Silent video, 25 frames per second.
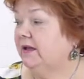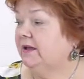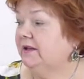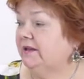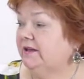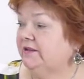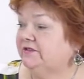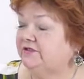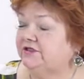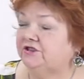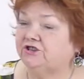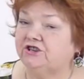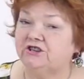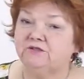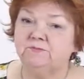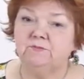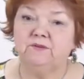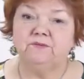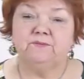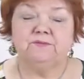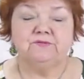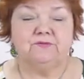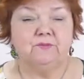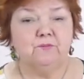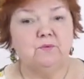And now we're
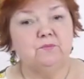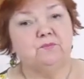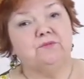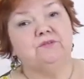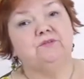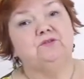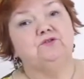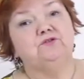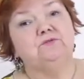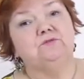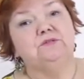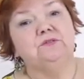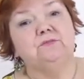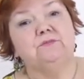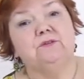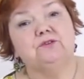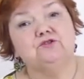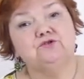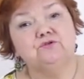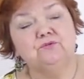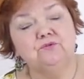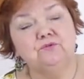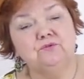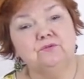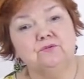going to have a lesson
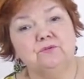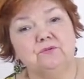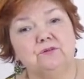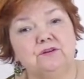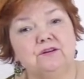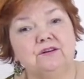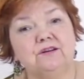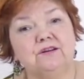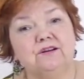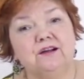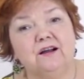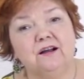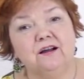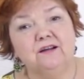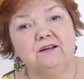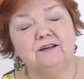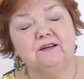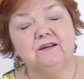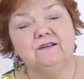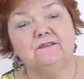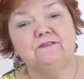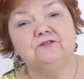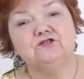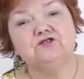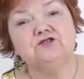on how to
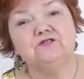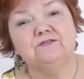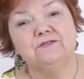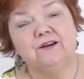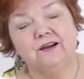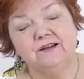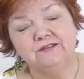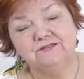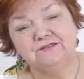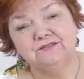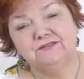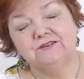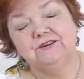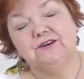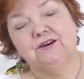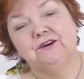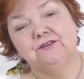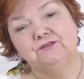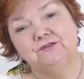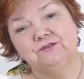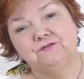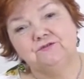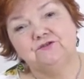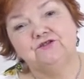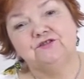sew such piping
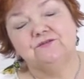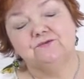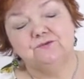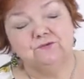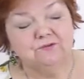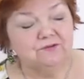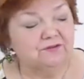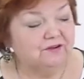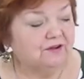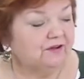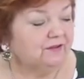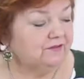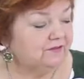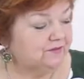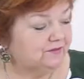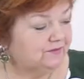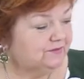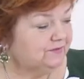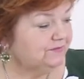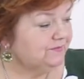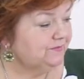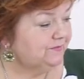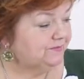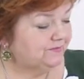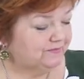in.
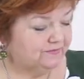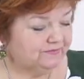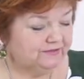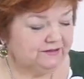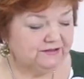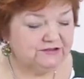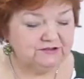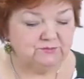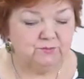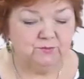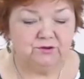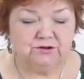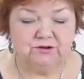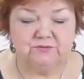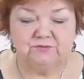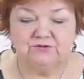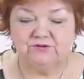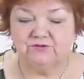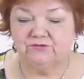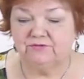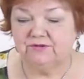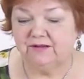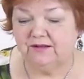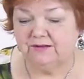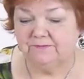Let's have a
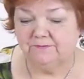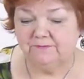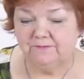look at the